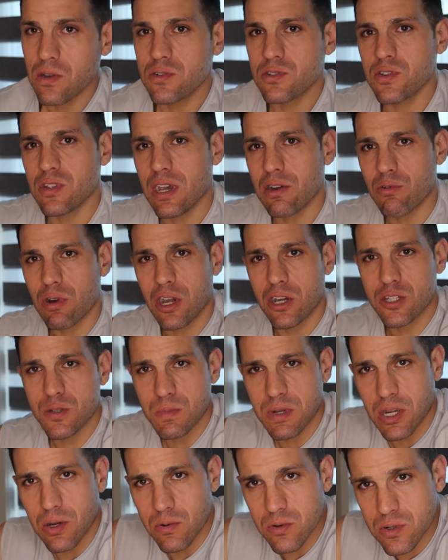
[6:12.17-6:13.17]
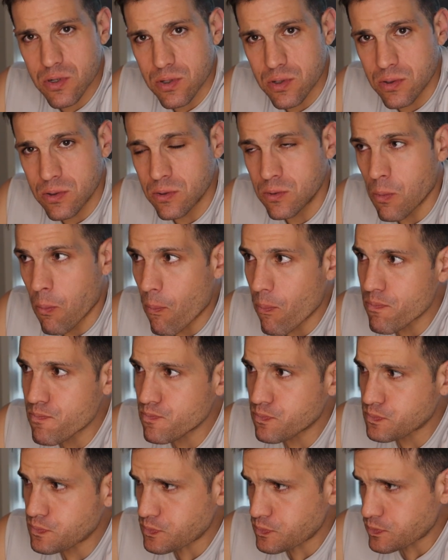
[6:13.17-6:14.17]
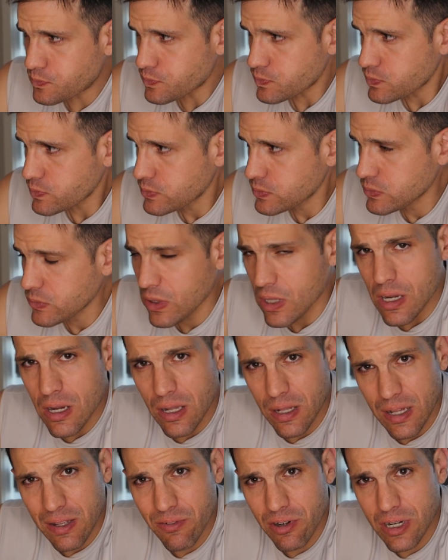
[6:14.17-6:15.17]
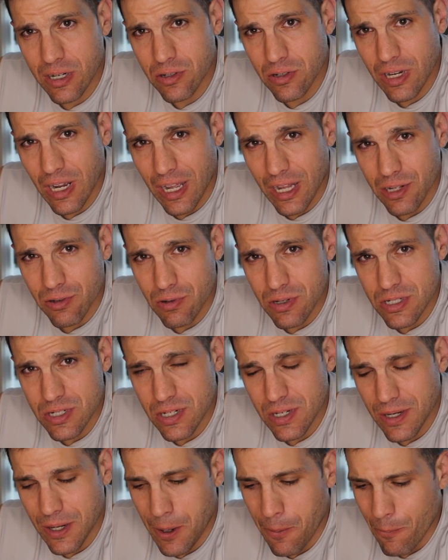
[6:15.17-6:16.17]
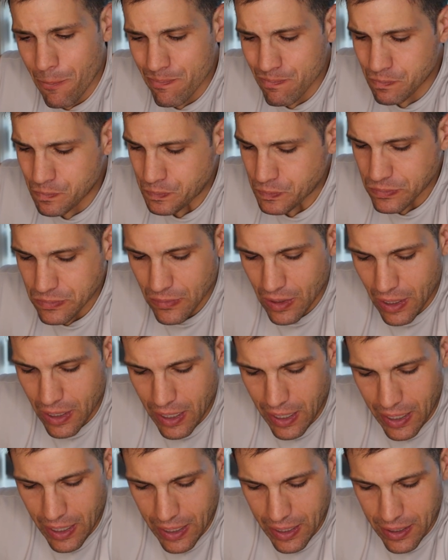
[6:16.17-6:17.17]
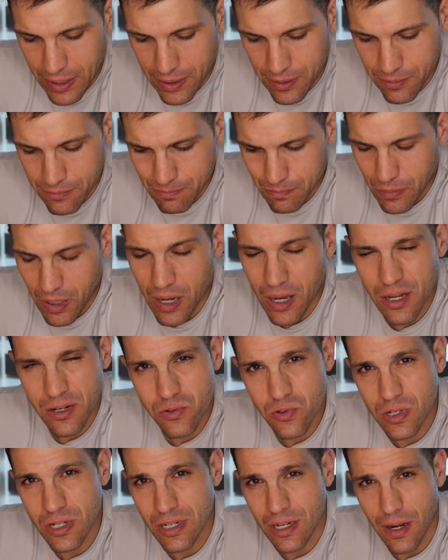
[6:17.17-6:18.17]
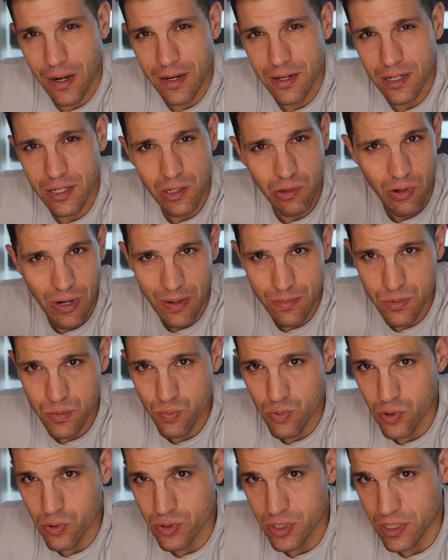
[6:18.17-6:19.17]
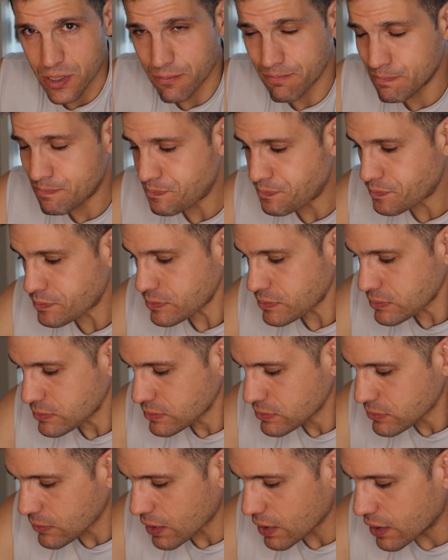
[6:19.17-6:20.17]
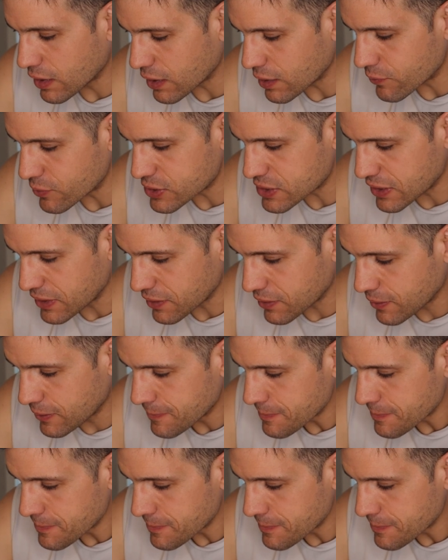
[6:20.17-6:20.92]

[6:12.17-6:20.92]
So that rounds me out to 1,100 calories today and 190 grams of protein, give or take.